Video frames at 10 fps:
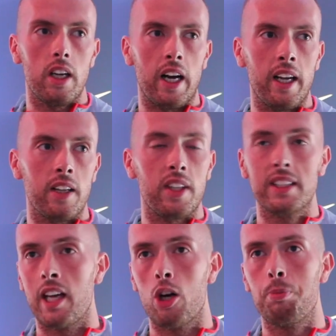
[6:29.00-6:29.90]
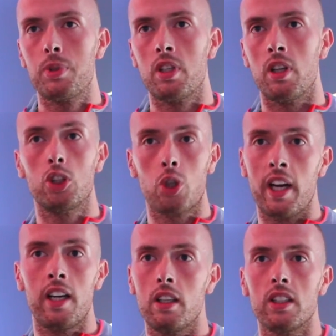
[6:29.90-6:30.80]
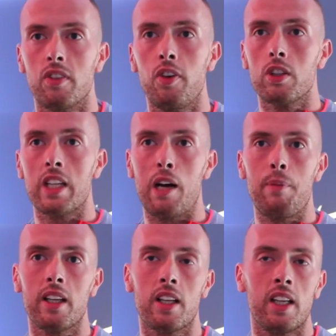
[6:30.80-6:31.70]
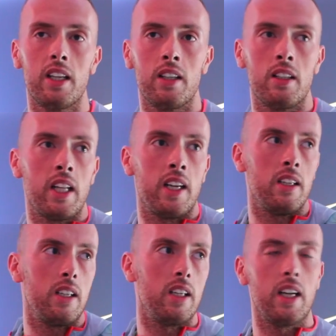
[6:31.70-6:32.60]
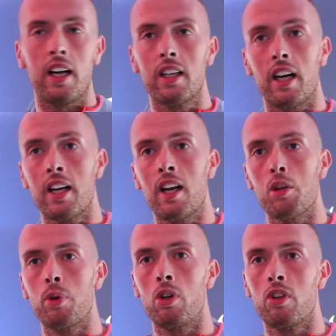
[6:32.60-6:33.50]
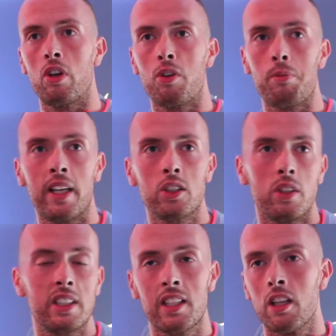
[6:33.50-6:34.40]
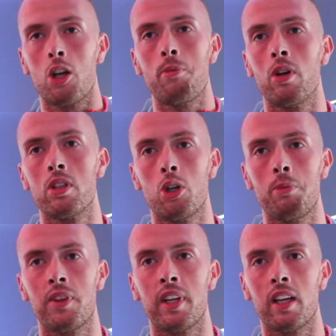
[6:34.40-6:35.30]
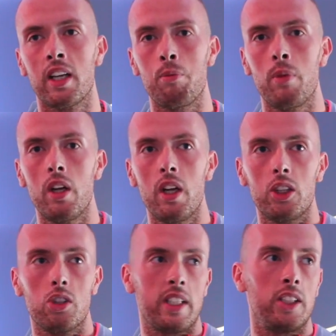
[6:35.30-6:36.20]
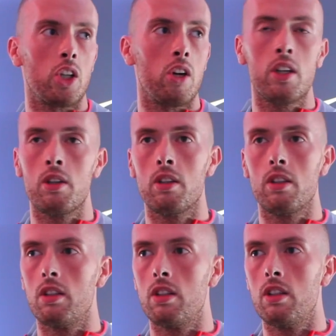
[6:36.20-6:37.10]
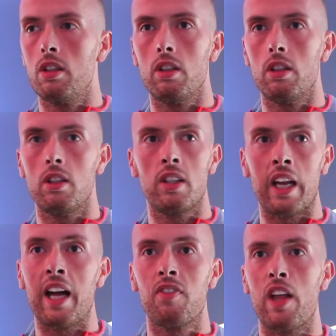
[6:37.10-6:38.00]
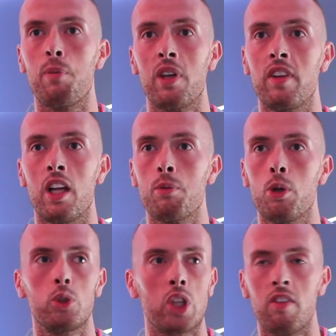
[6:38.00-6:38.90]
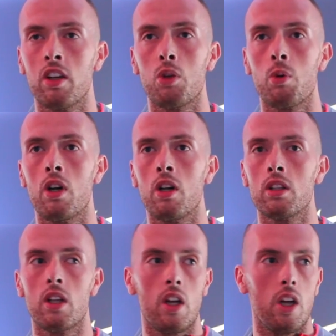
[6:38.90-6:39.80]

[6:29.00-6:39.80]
I had the setup to train as a full-time athlete, and then I kind of broke through from there. So there's still a lot more to come, I think, and I'm just enjoying the life that I'm living at the moment, travelling the world,